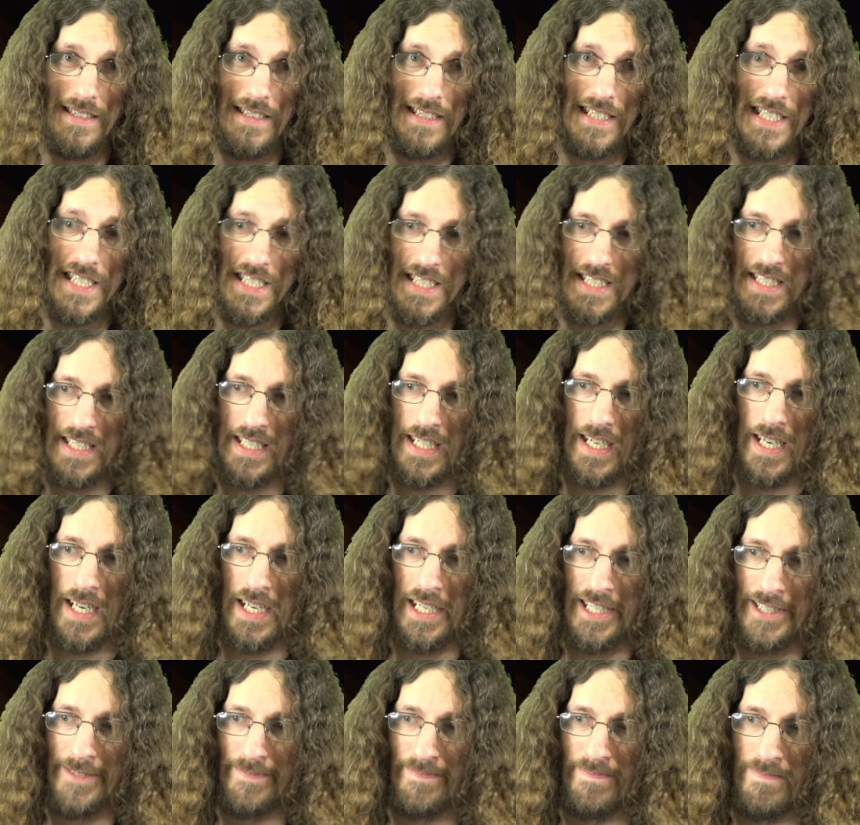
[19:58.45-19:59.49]
I just
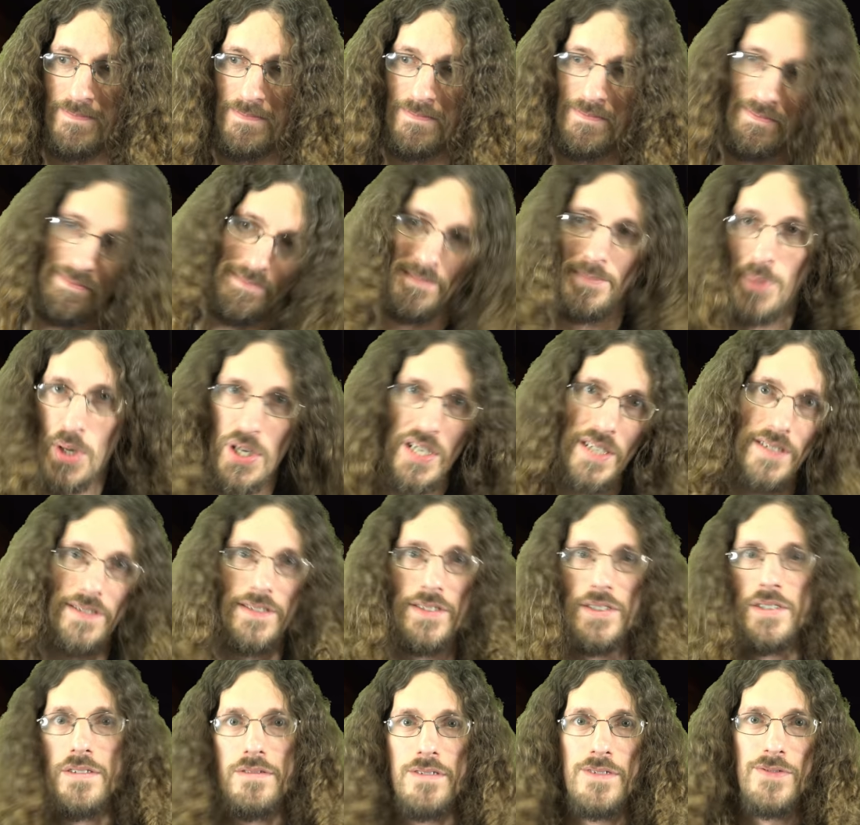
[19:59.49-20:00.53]
bought it
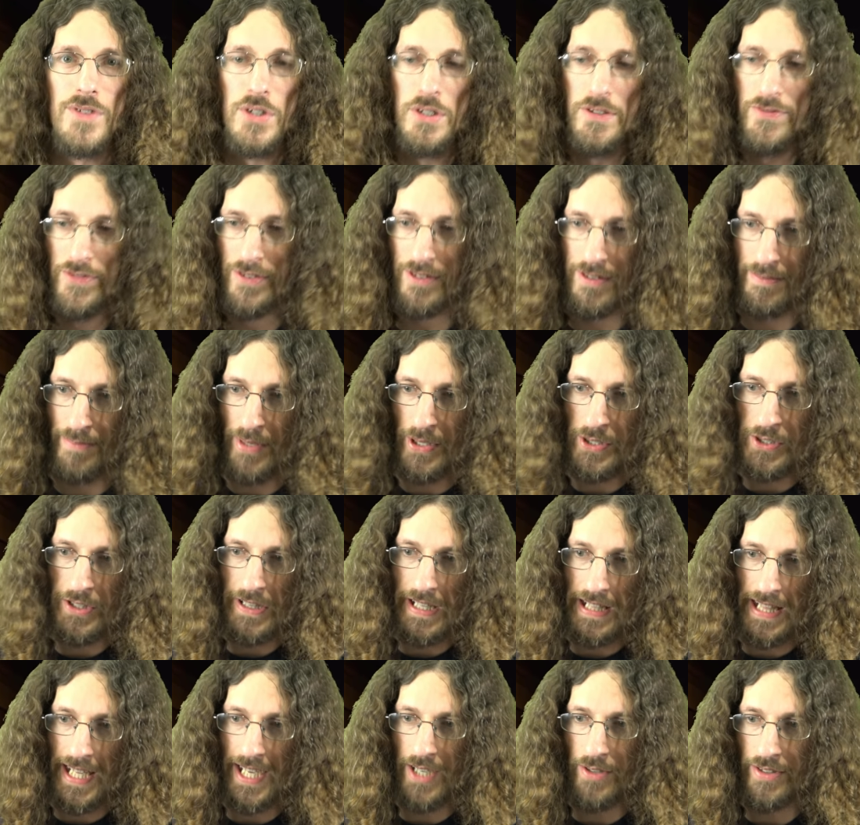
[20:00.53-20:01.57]
to review for March of the
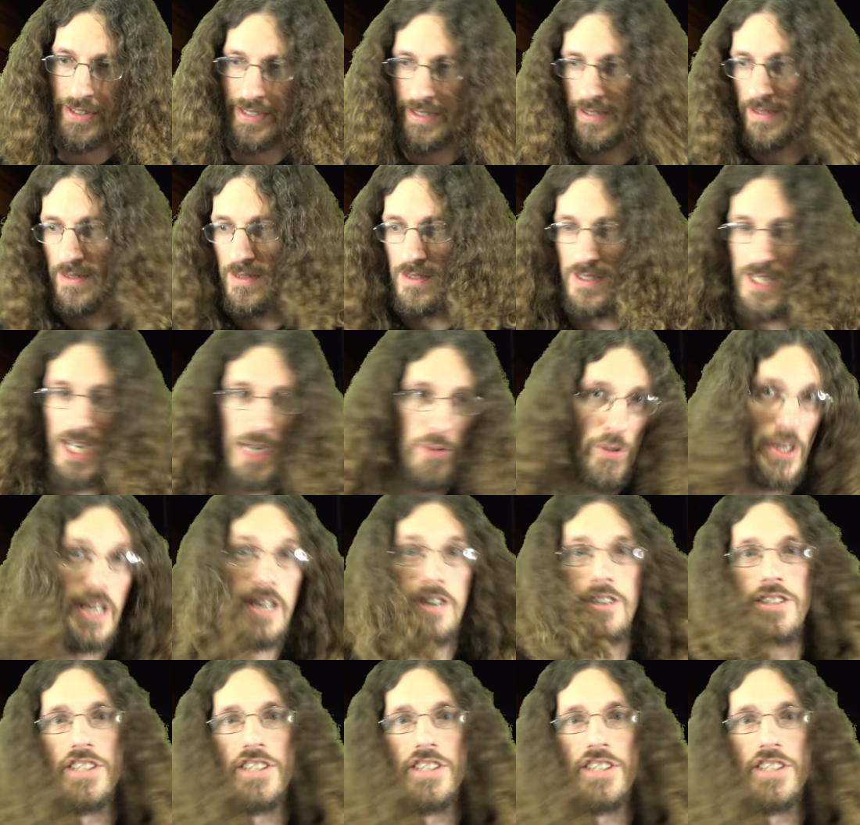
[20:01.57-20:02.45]
Clowns, and now we're here,